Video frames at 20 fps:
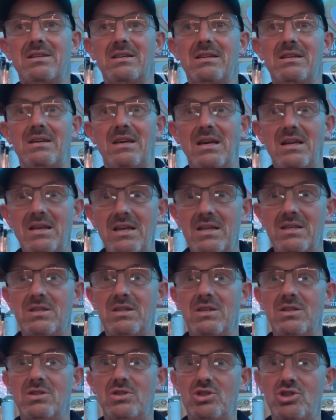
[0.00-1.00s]
Guinness
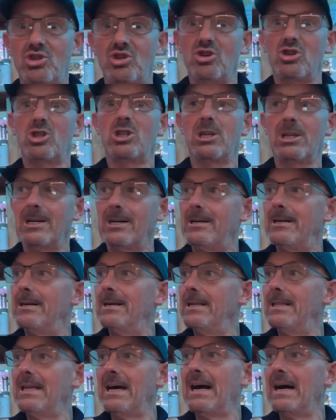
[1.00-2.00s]
is just like
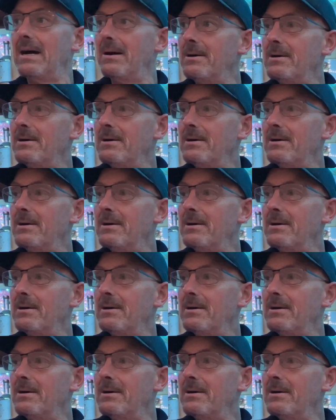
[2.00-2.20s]
that.